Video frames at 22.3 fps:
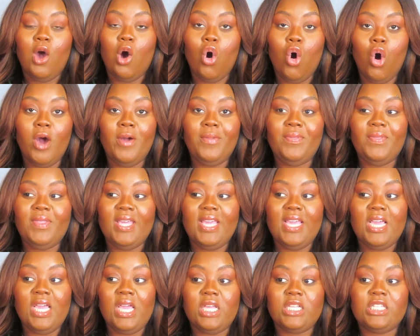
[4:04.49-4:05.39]
on
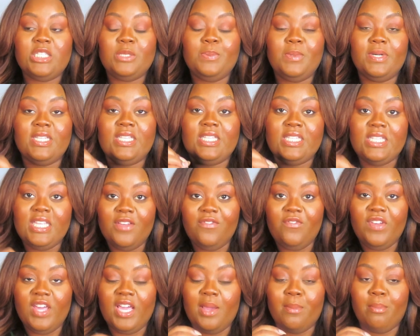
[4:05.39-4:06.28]
the
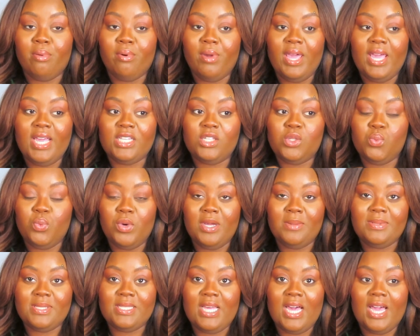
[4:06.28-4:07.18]
specific brand's
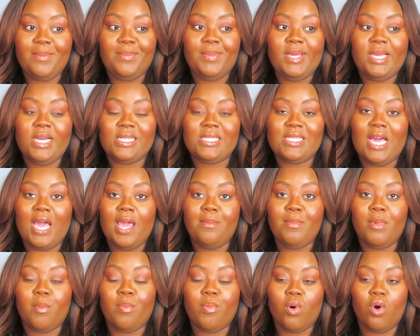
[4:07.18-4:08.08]
website because I
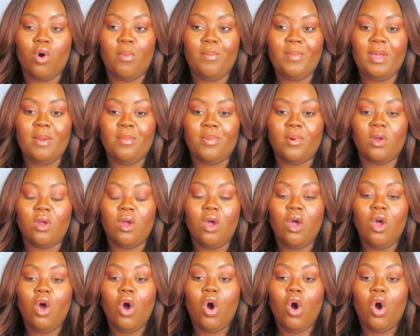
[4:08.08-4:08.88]
am a pro member